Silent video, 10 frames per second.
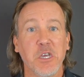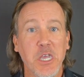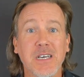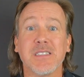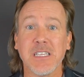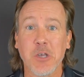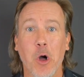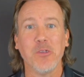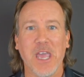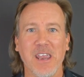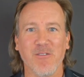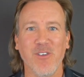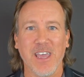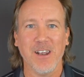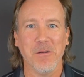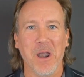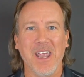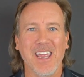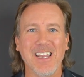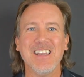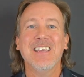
Yes, that's called getting fit, right?